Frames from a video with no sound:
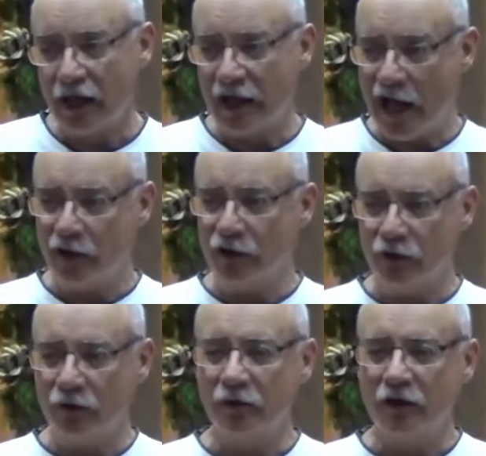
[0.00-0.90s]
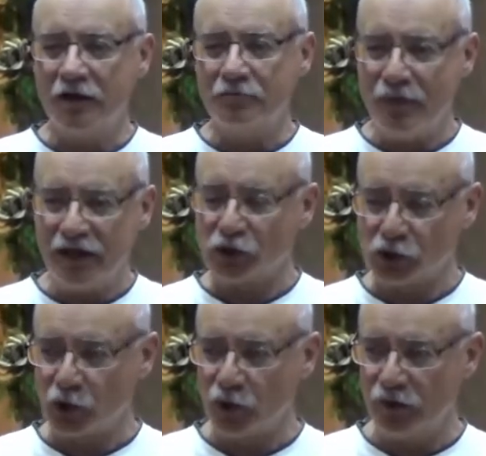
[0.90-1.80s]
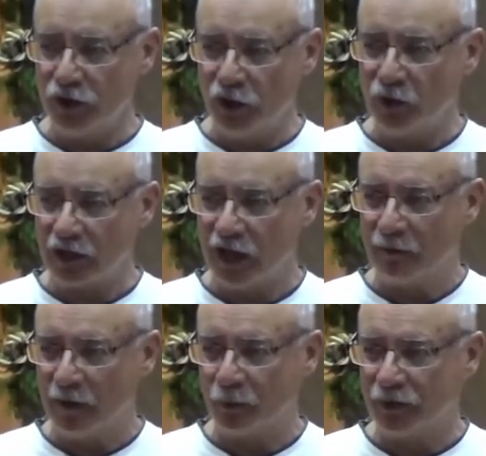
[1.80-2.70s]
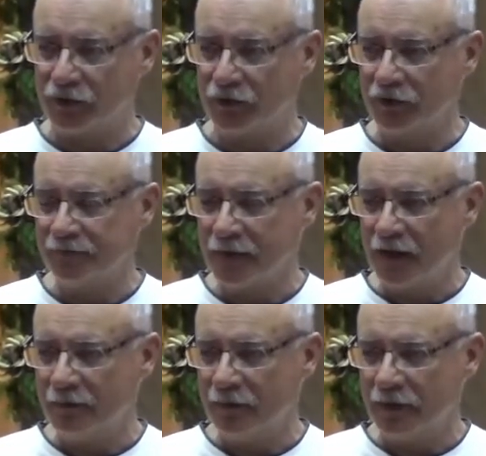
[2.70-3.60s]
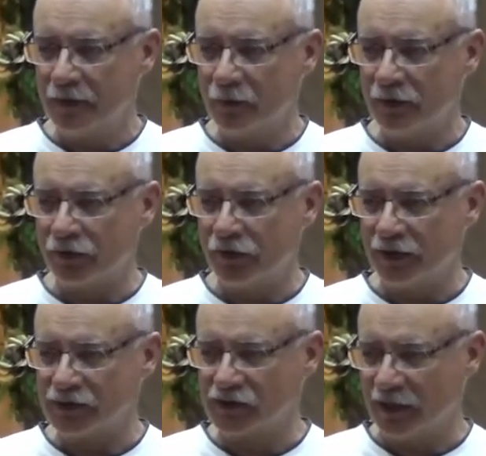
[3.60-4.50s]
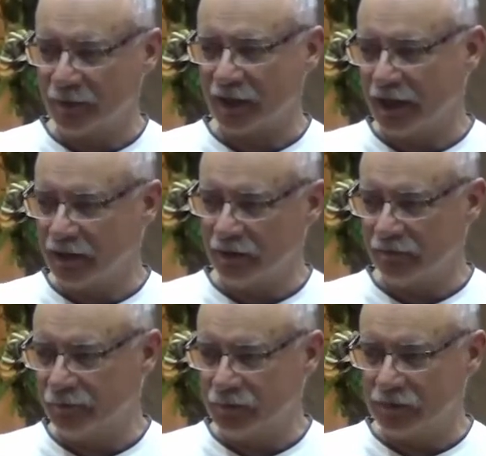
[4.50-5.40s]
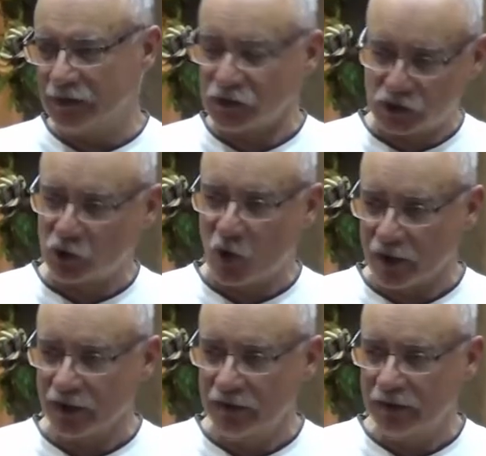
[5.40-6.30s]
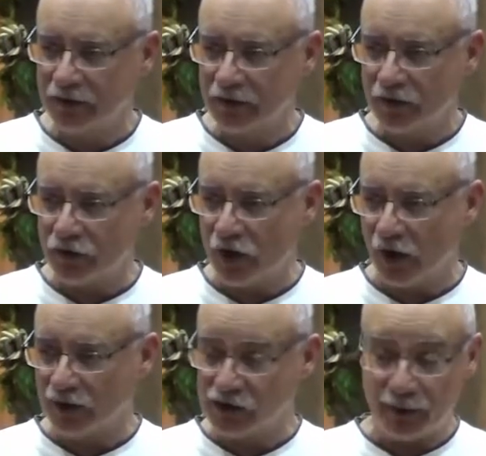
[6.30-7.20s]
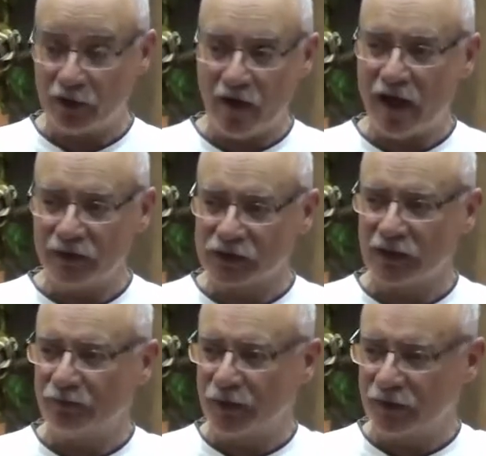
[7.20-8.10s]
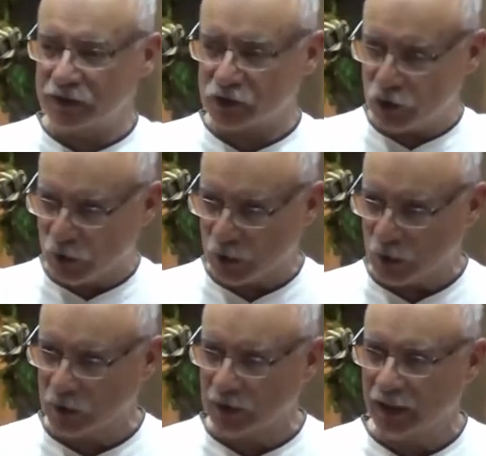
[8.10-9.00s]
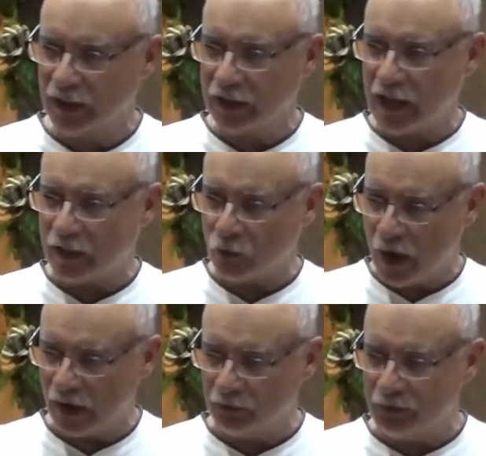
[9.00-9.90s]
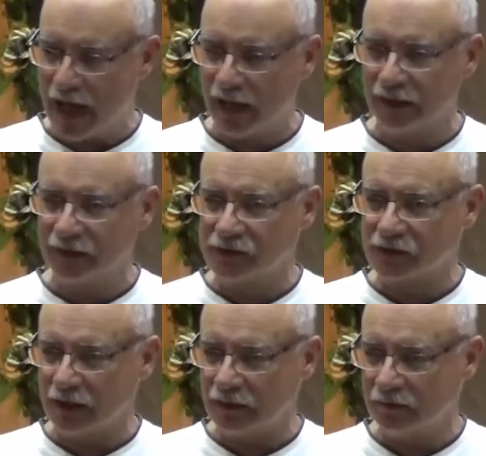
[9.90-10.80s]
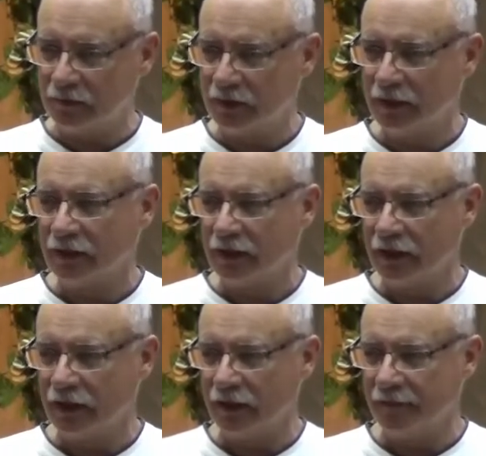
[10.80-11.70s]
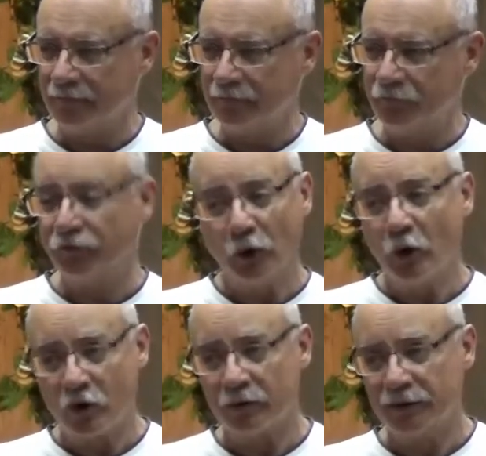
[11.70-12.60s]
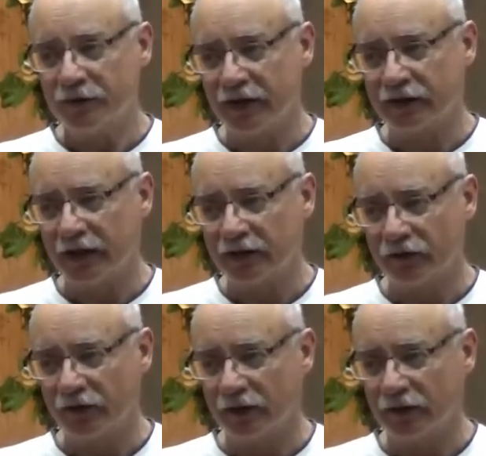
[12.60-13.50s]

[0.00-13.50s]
And how do you make sure that you don't come up with some kind of distorted theology, but rather something that's whole and well-balanced and full-orbed, that kind of thing?